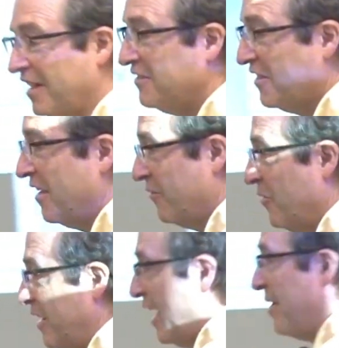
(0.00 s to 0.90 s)
let's see if
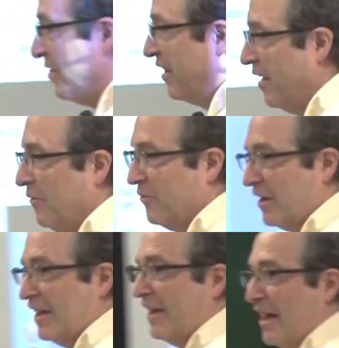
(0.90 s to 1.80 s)
we
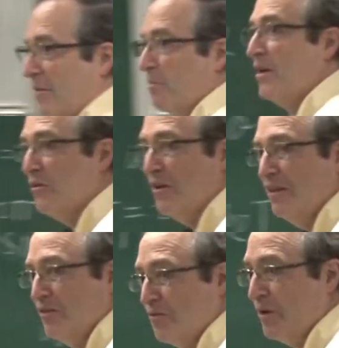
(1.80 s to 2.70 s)
can get a
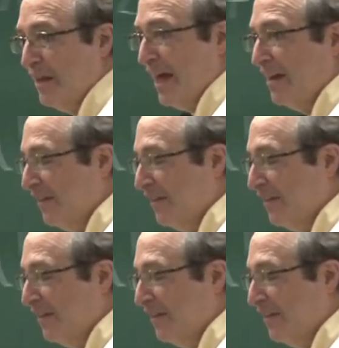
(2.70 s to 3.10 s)
period 3 out